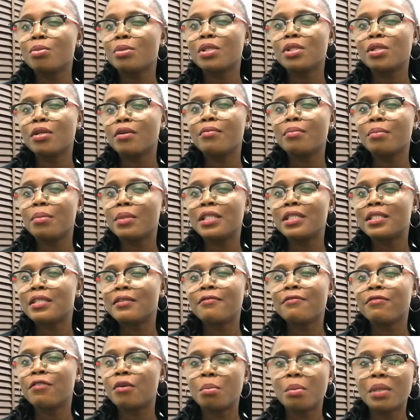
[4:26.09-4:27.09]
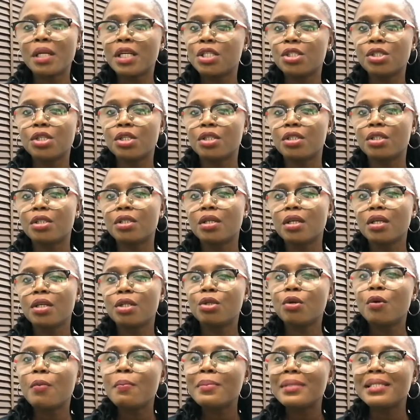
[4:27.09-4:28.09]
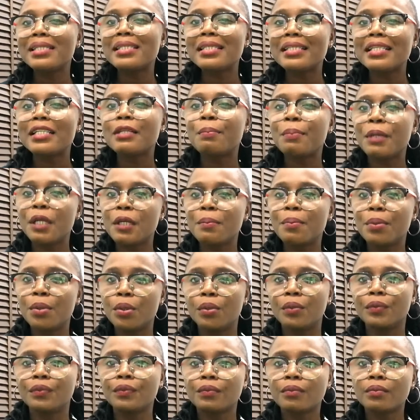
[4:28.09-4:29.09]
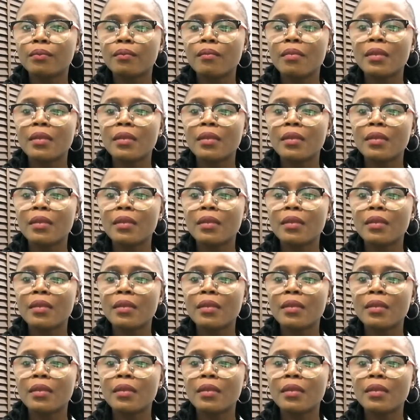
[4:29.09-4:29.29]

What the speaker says: misinformation. Don't mislead people.